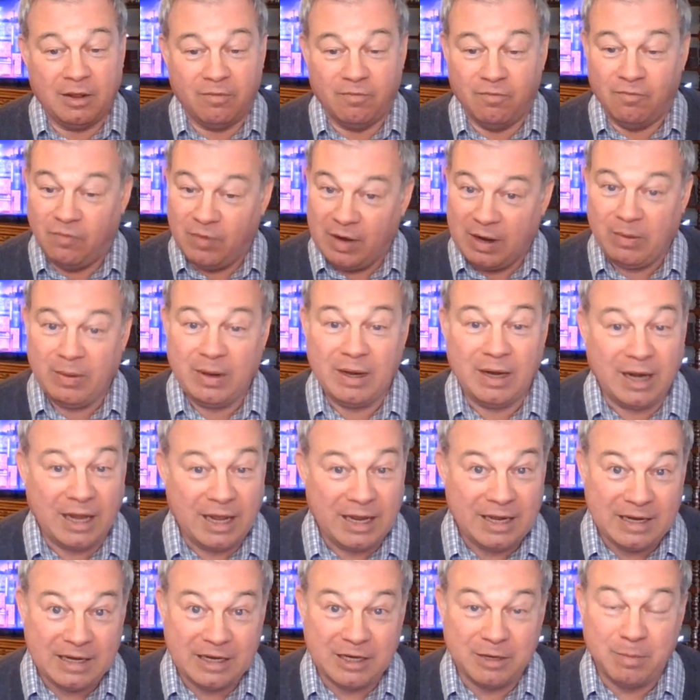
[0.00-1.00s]
very
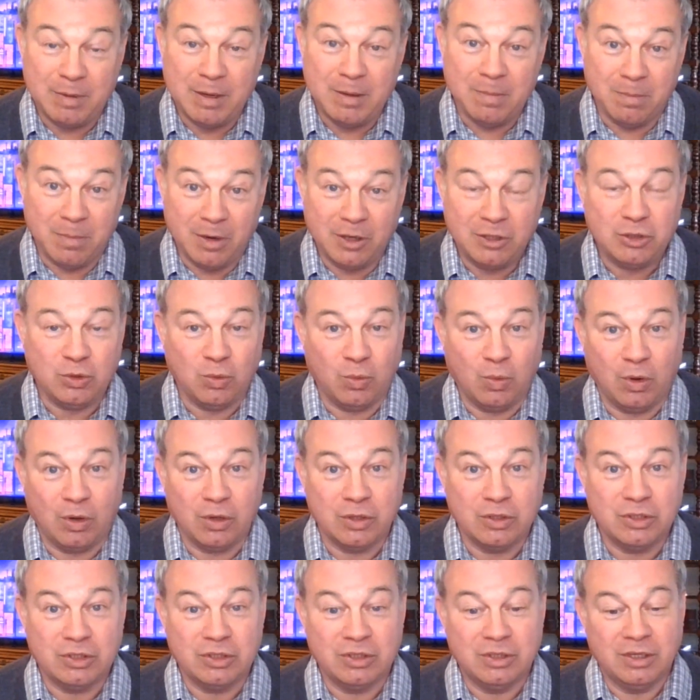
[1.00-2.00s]
likely to be much
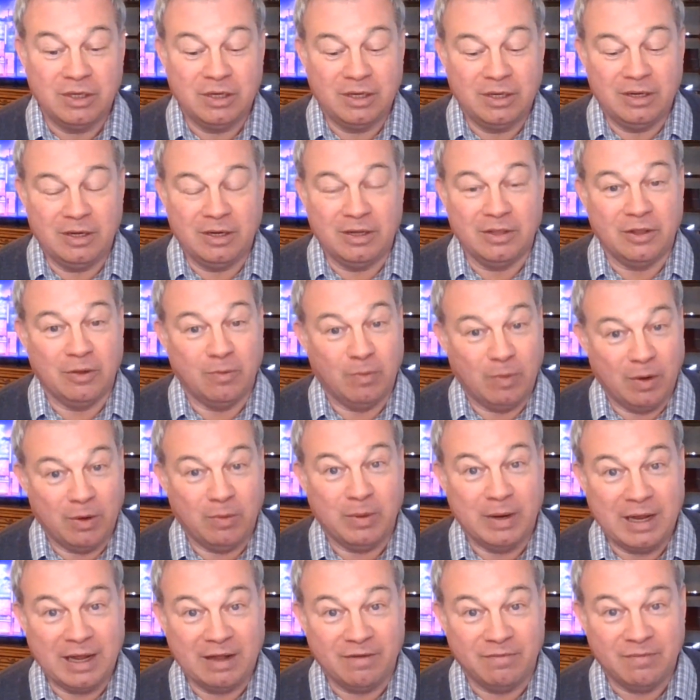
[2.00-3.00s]
worse than what
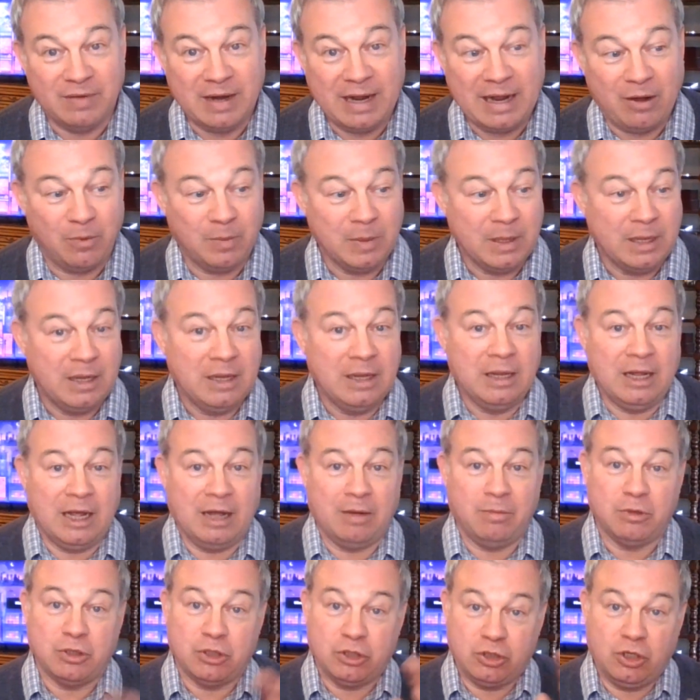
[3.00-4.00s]
we have now. I'm
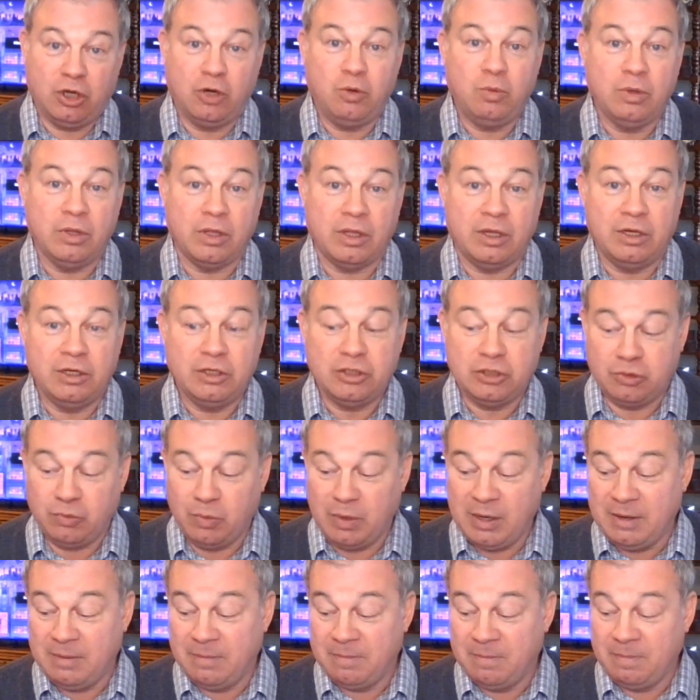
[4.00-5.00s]
going to start with the
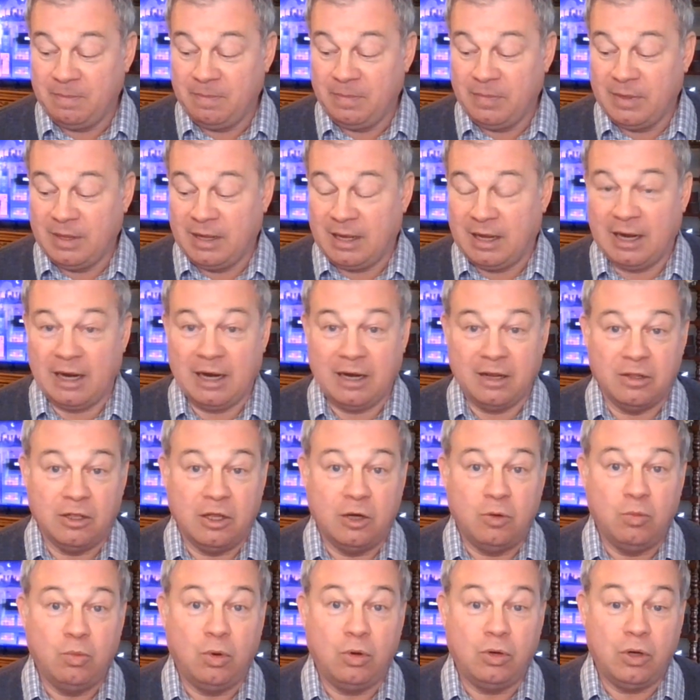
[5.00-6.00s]
history, and
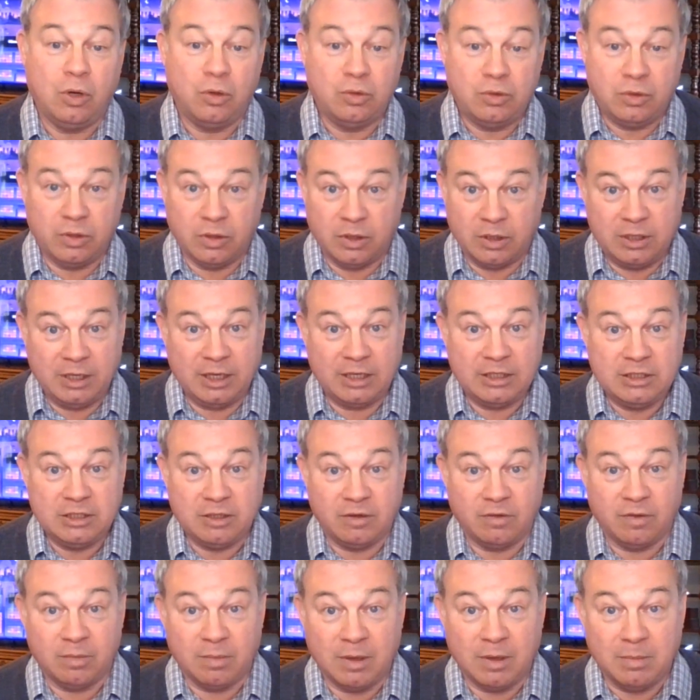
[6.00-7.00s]
then we'll go to the text of
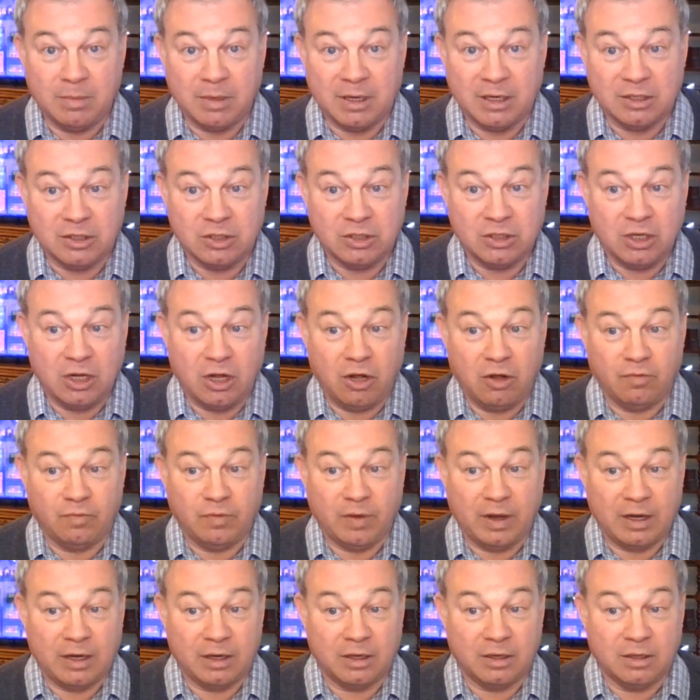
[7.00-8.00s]
the amendment itself
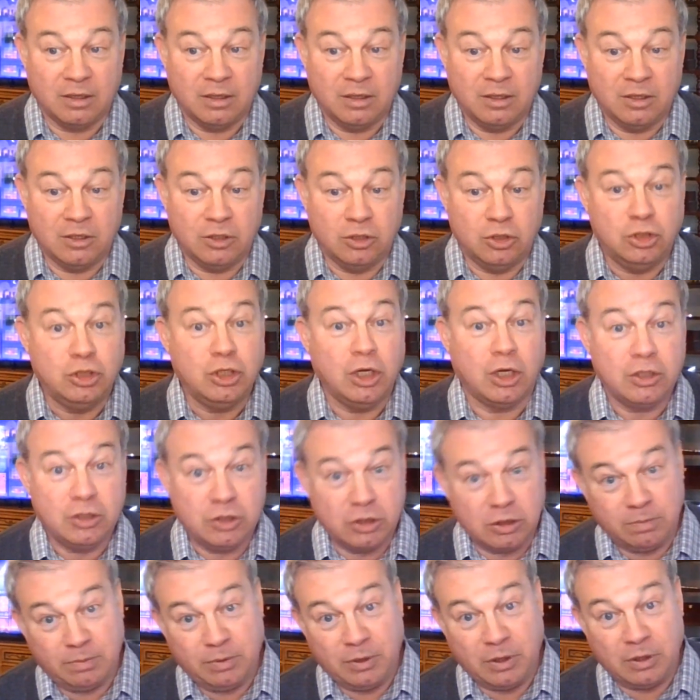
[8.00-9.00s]
and
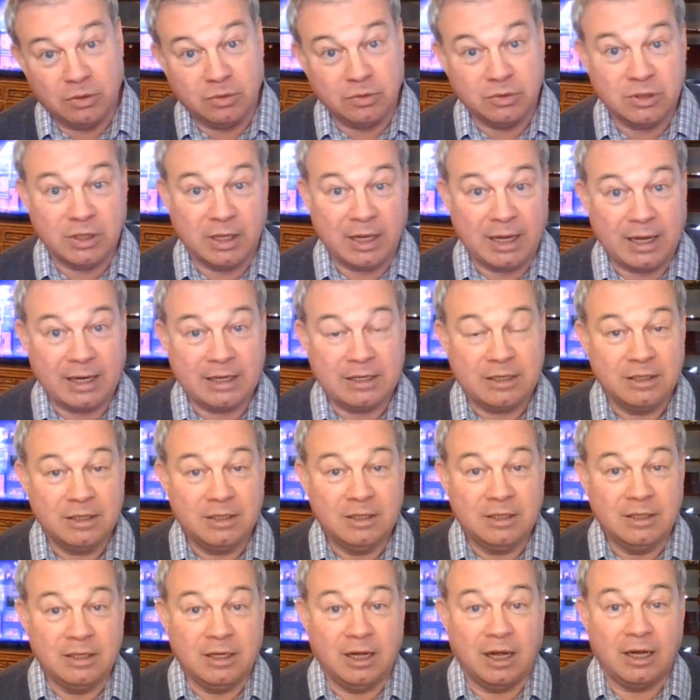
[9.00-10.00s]
juxtapose that
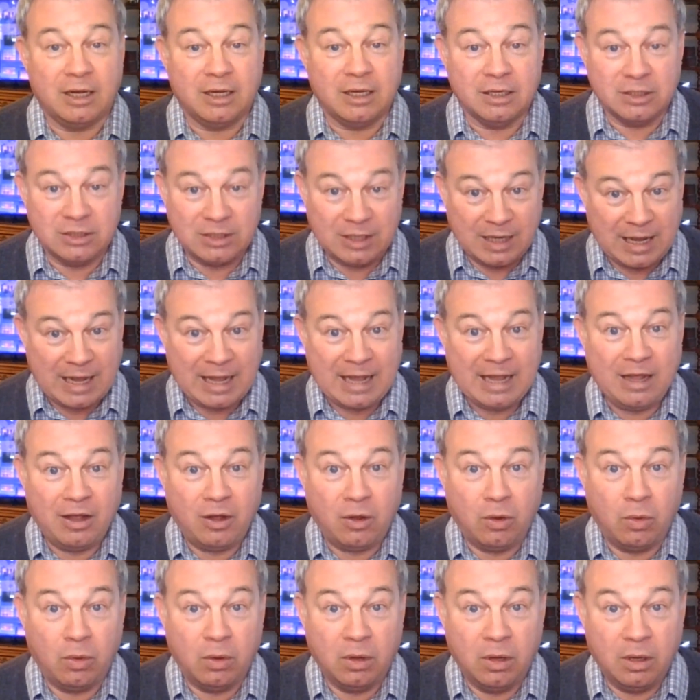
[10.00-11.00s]
against
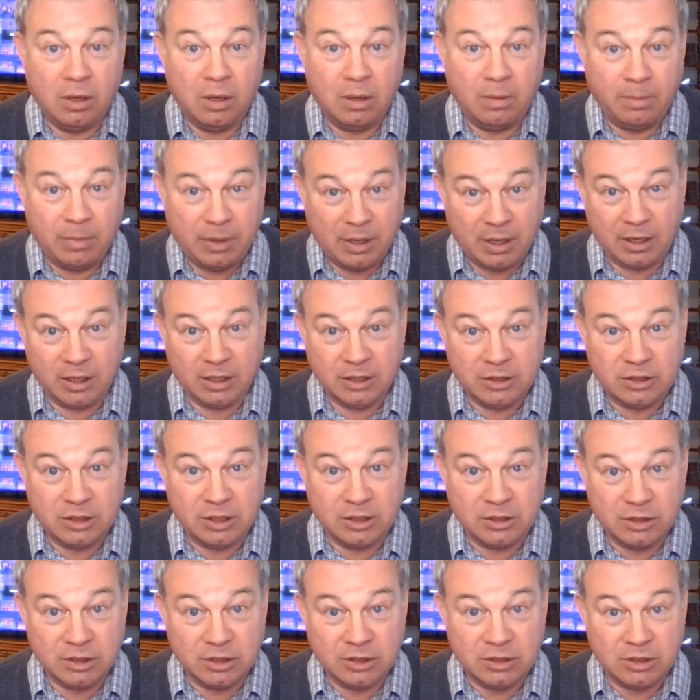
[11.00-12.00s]
how
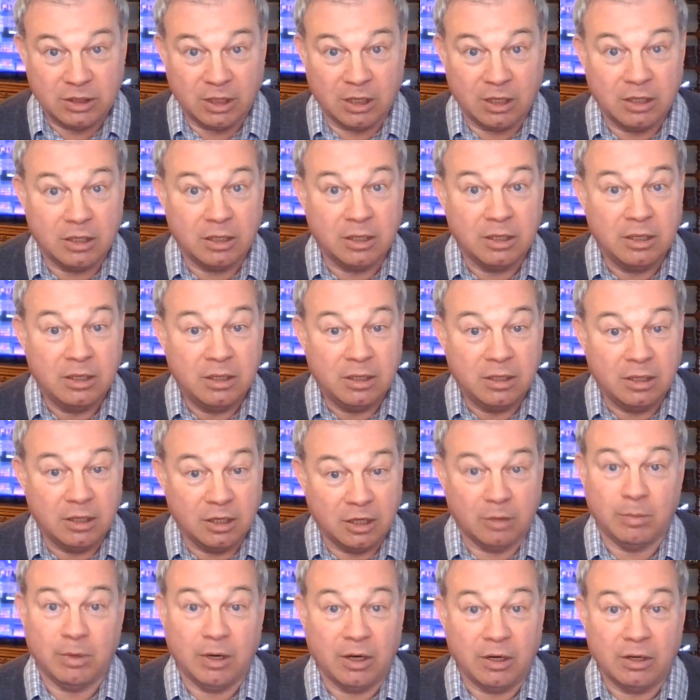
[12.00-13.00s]
politics is done in
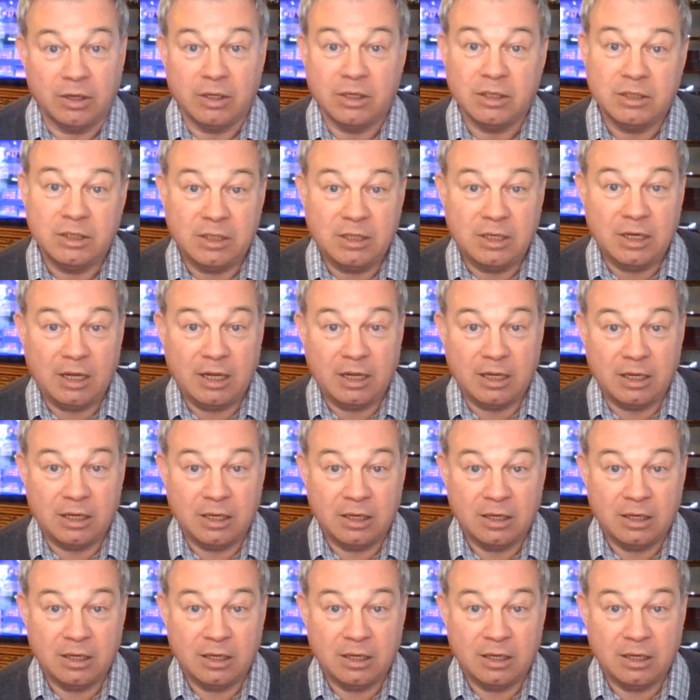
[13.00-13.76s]
America today.